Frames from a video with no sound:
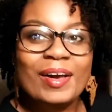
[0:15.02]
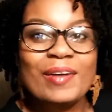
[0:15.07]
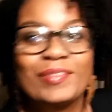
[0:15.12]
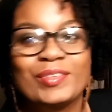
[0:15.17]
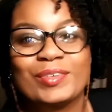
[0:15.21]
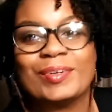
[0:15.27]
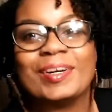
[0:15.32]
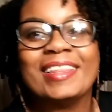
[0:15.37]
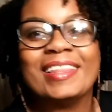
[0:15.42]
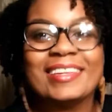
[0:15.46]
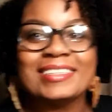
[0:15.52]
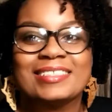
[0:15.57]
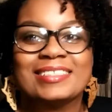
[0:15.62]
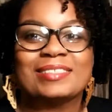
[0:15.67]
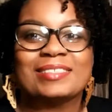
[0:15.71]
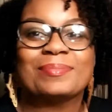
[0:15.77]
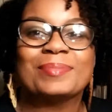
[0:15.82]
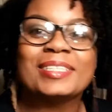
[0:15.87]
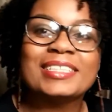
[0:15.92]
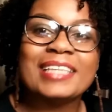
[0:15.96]
everyone, this
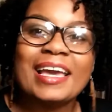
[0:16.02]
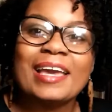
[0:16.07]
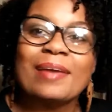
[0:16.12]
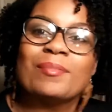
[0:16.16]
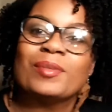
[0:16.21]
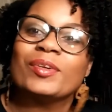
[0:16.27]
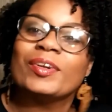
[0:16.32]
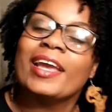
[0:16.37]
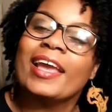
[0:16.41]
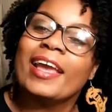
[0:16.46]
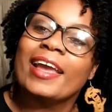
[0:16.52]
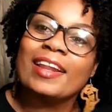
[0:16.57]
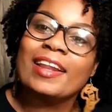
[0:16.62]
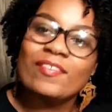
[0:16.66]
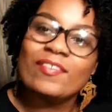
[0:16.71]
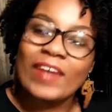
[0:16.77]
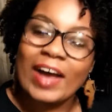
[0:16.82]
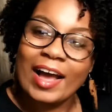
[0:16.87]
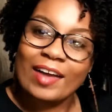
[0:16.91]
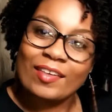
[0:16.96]
is Ms.
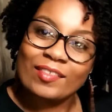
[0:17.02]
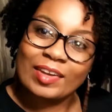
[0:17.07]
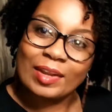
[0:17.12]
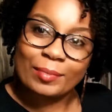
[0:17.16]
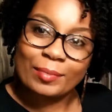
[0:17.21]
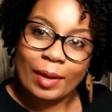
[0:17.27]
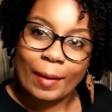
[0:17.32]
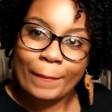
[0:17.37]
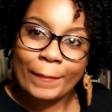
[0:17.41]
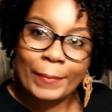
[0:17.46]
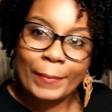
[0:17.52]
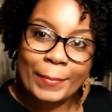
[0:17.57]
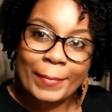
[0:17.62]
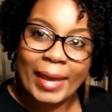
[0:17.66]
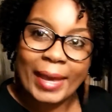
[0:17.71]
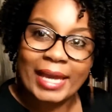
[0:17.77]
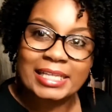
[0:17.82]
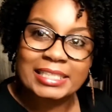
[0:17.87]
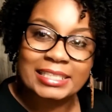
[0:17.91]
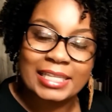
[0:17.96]
Amarie85 and I'm coming
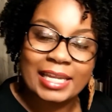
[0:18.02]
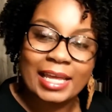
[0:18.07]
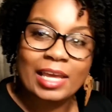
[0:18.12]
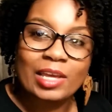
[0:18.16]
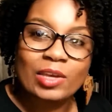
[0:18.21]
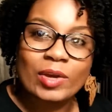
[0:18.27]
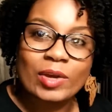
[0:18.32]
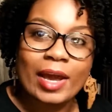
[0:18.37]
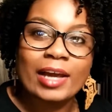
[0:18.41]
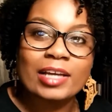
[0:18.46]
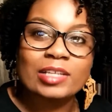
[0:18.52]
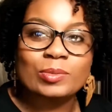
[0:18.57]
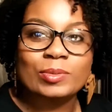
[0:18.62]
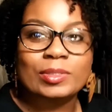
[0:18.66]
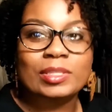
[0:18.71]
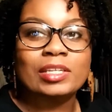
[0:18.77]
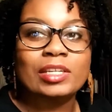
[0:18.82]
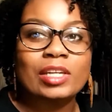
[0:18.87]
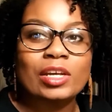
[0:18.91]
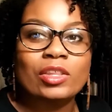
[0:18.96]
back today you guys
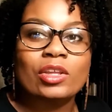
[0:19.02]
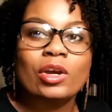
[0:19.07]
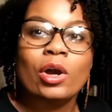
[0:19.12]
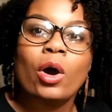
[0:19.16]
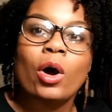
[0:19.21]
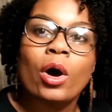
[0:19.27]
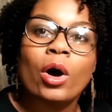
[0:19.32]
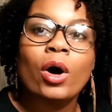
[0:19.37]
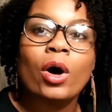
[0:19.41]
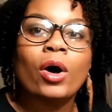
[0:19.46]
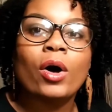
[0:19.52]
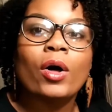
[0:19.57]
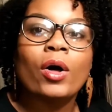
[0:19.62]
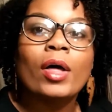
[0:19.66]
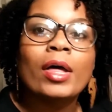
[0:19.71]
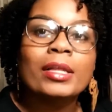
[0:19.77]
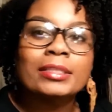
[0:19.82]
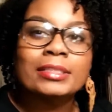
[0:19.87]
with another haul.